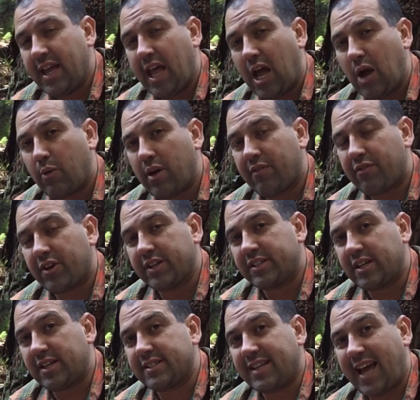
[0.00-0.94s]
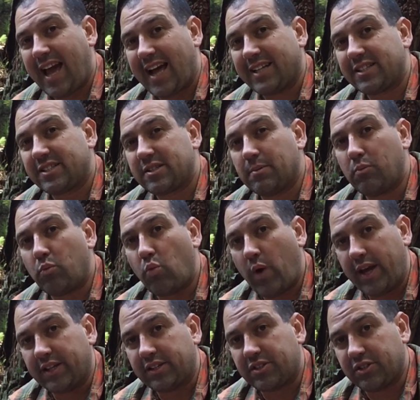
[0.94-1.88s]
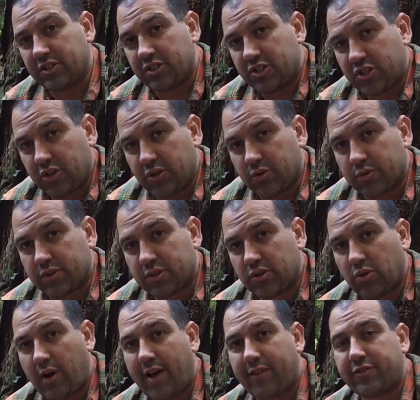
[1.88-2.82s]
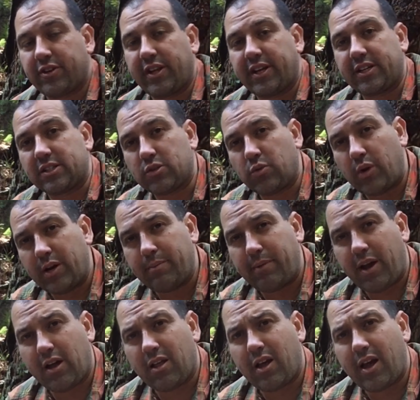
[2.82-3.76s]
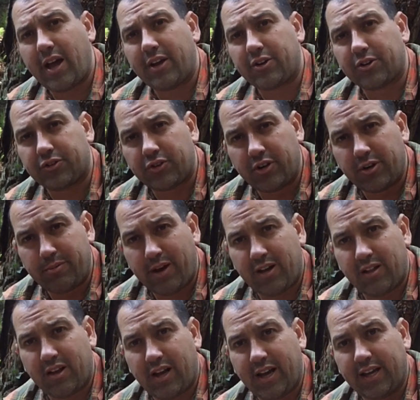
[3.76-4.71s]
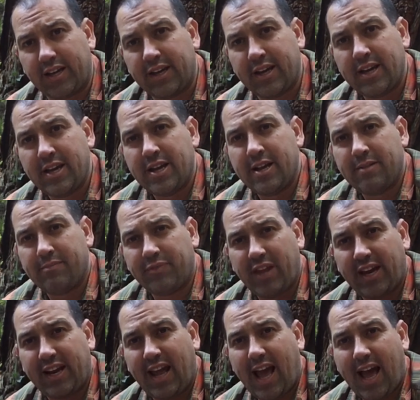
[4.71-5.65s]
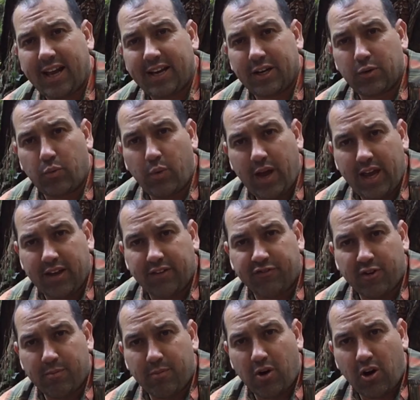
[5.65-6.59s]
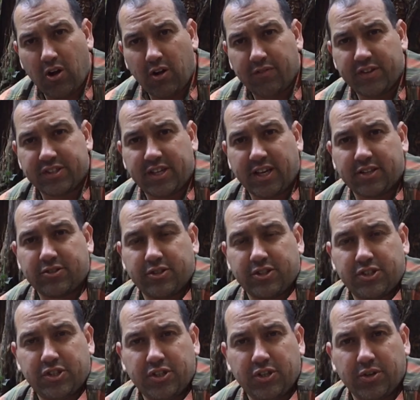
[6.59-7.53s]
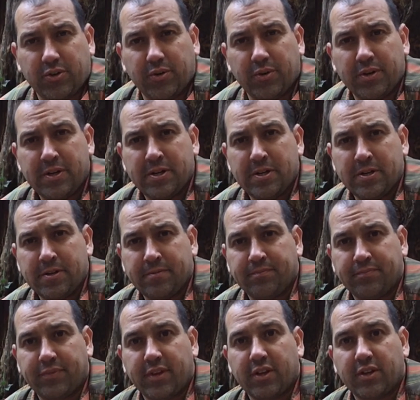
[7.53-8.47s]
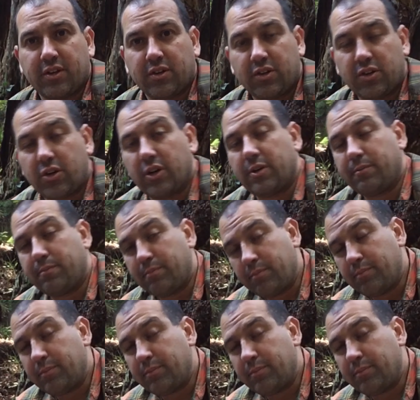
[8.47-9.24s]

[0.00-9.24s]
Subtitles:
However, it does add some weight to the shoe. So after like a 20-mile hike or 30-mile hike, that added weight from all of this extra shoe could